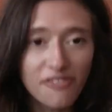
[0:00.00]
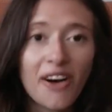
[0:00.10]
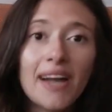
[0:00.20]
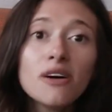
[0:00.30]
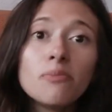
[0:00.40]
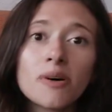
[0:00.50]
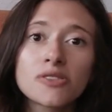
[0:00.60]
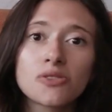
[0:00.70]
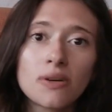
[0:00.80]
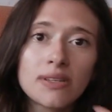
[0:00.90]
final
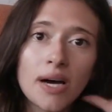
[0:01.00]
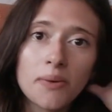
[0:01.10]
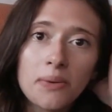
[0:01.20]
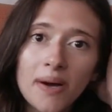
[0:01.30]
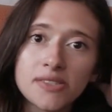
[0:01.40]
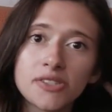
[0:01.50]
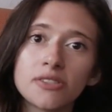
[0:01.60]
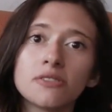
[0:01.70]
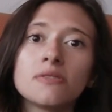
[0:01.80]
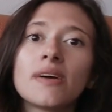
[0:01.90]
bookstore that we went
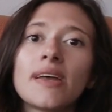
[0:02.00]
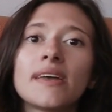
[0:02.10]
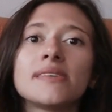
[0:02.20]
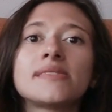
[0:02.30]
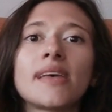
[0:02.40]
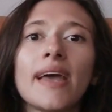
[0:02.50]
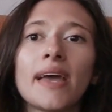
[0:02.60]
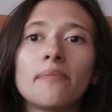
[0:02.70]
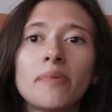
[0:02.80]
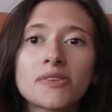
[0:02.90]
to is
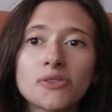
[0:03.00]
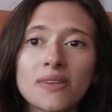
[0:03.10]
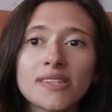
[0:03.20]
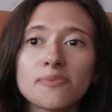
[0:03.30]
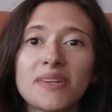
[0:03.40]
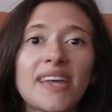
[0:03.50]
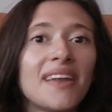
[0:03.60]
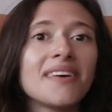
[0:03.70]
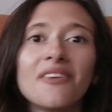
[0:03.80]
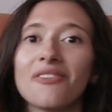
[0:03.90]
a bookstore that's been
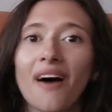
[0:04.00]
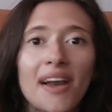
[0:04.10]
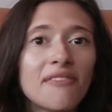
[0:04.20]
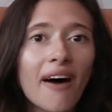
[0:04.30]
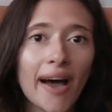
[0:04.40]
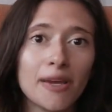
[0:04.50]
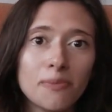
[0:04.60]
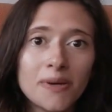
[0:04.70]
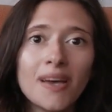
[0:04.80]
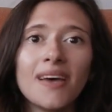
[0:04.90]
getting a lot of hype.